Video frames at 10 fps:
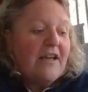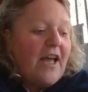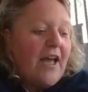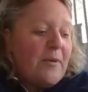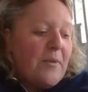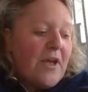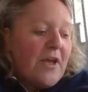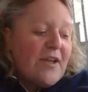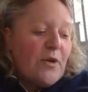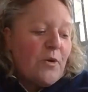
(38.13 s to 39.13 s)

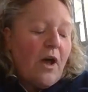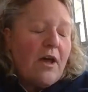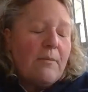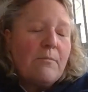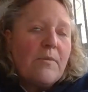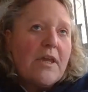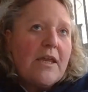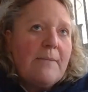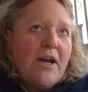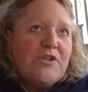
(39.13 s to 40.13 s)

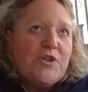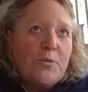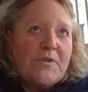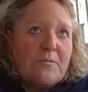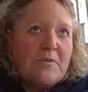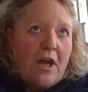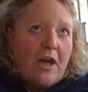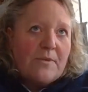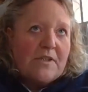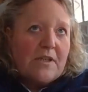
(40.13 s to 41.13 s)
In my job,
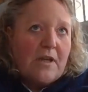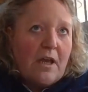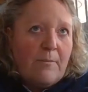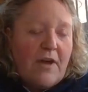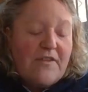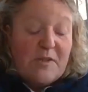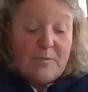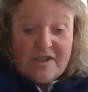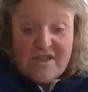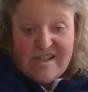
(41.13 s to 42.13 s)
sometimes other
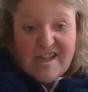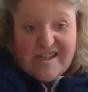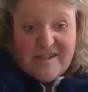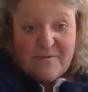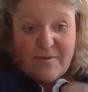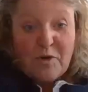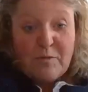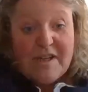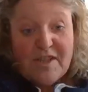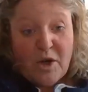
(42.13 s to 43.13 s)
specialist nurses phone
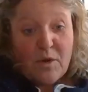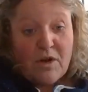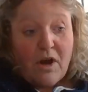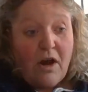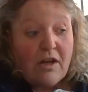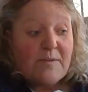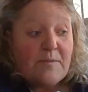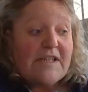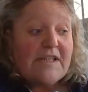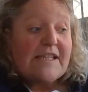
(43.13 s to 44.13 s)
me to go and ask
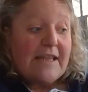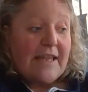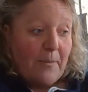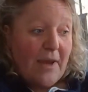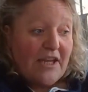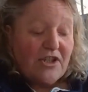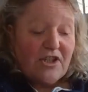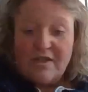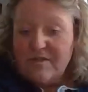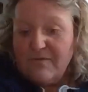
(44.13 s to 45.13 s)
me to see their
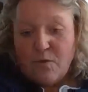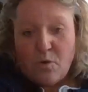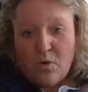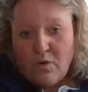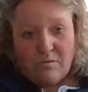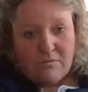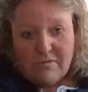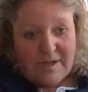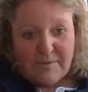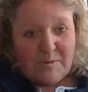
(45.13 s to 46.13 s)
patients for
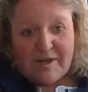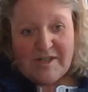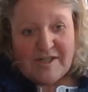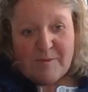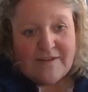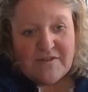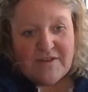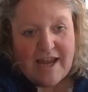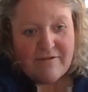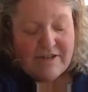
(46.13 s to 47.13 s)
some specialist palliative
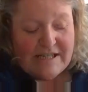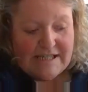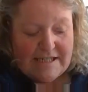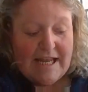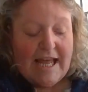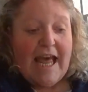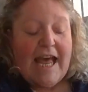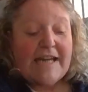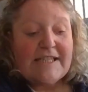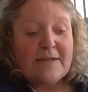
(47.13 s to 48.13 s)
care reason.
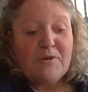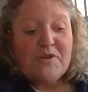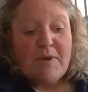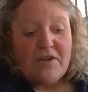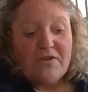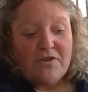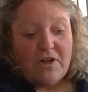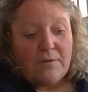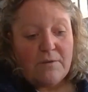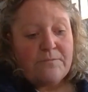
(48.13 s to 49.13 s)
And a community
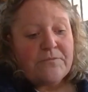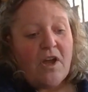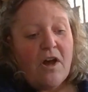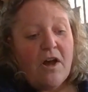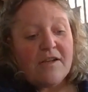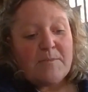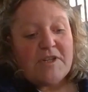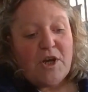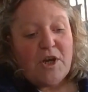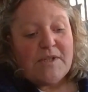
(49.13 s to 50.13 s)
matron asked me
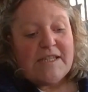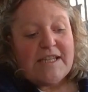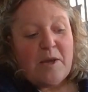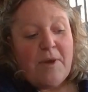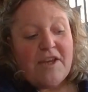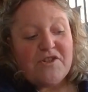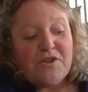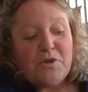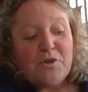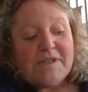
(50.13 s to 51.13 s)
to go and see a
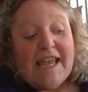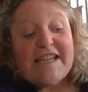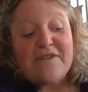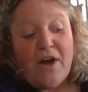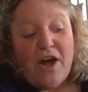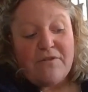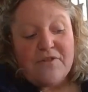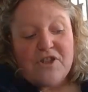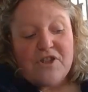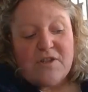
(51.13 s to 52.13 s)
patient who is 85.
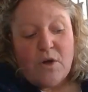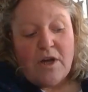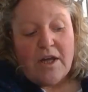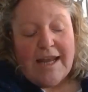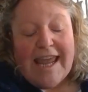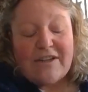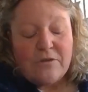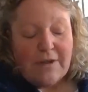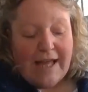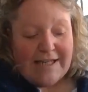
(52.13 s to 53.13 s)
She's got an anal
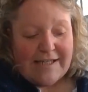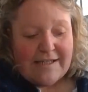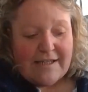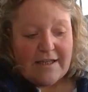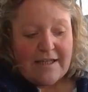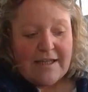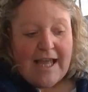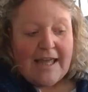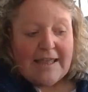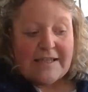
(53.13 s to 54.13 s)
cancer
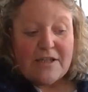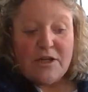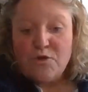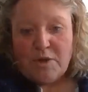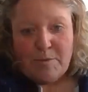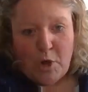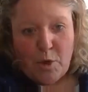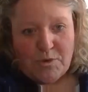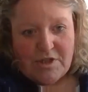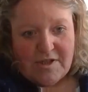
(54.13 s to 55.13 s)
and there's no treatment
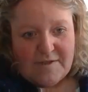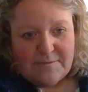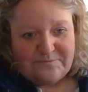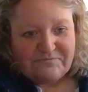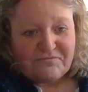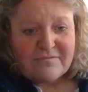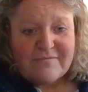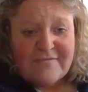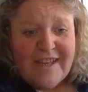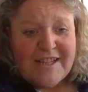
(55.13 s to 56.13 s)
options.
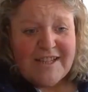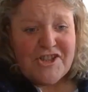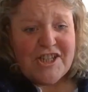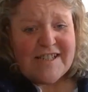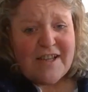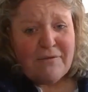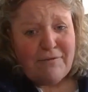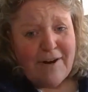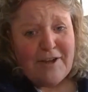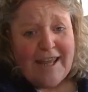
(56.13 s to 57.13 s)
And she's a
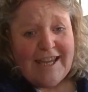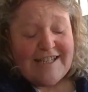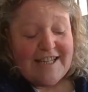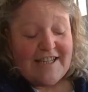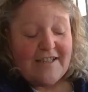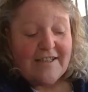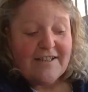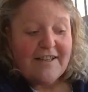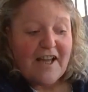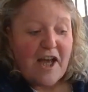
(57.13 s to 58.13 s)
frail lady,
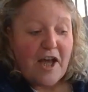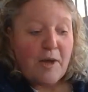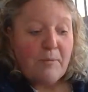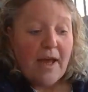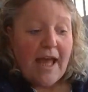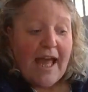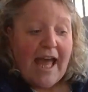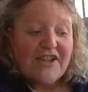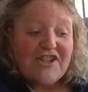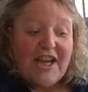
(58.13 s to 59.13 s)
and
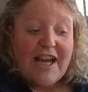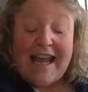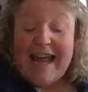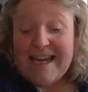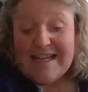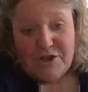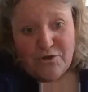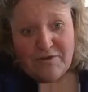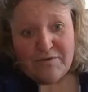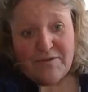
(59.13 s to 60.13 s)
she had a head
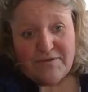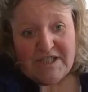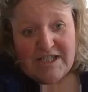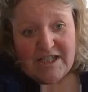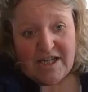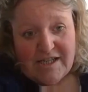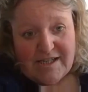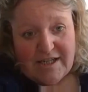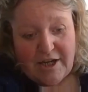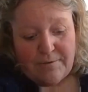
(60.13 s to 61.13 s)
injury 15 years
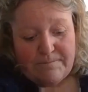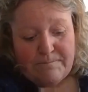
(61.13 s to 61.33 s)
ago.